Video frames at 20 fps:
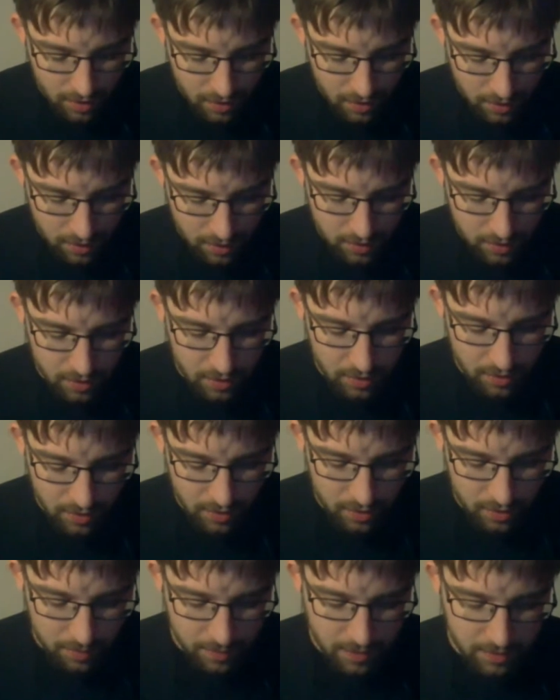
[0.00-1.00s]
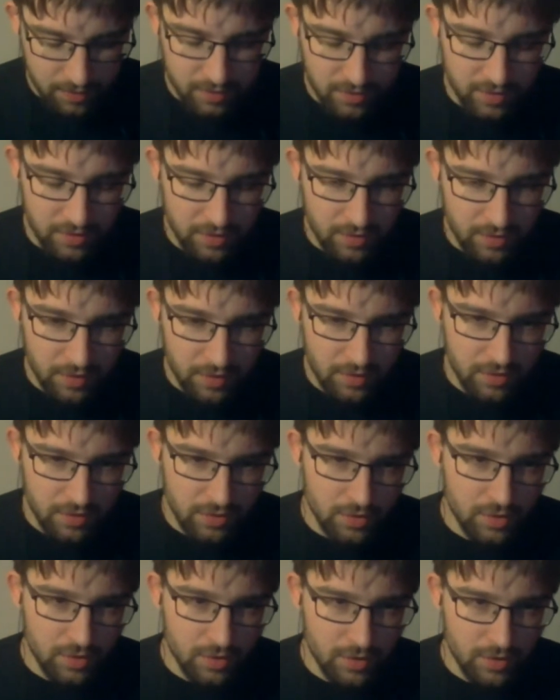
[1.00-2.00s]
But
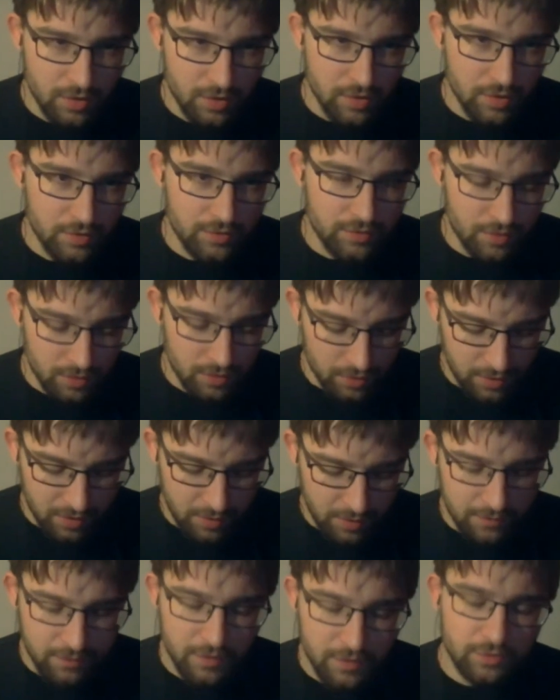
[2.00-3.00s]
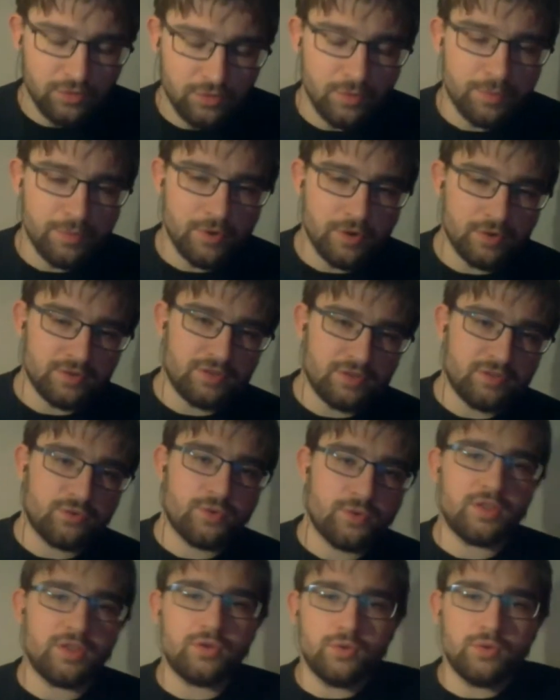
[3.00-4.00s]
indeed, the Libvirt support is
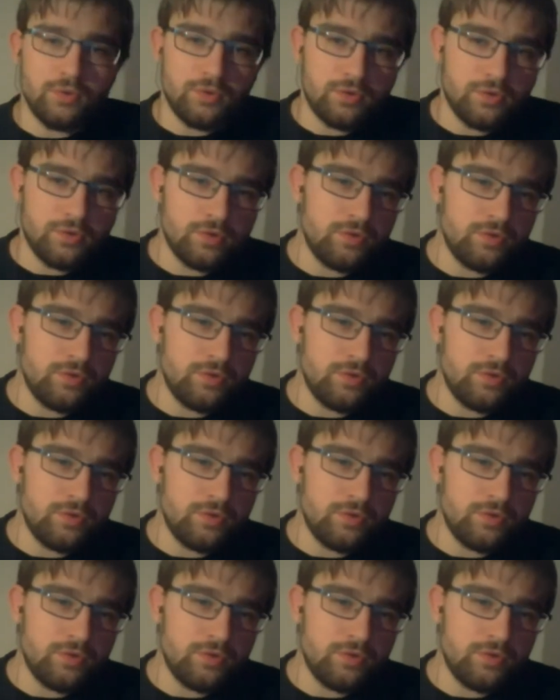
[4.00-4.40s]
quite good.